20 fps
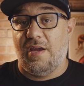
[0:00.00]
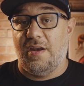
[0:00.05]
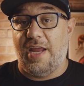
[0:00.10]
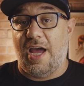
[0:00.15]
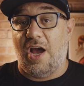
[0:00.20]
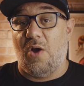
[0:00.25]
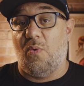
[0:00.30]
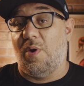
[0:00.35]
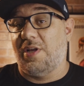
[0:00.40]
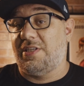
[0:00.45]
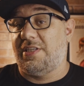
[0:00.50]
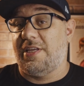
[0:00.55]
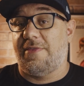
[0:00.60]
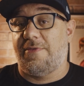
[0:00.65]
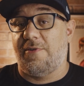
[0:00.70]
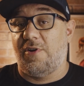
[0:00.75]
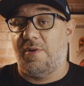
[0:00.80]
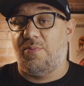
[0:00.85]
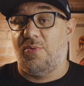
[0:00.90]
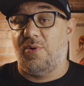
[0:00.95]
Now, what's a
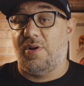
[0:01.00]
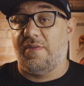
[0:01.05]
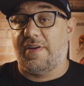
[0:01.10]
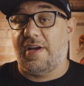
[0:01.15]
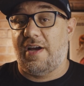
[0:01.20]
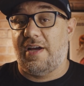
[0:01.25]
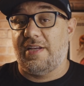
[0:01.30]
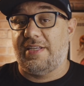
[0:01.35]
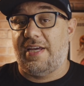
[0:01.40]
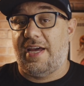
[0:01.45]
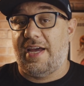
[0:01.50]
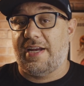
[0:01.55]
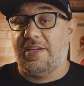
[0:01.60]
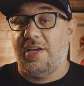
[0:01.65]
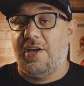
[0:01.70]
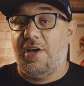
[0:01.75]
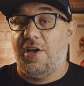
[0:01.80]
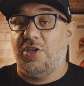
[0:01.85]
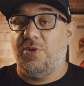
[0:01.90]
third point of contact?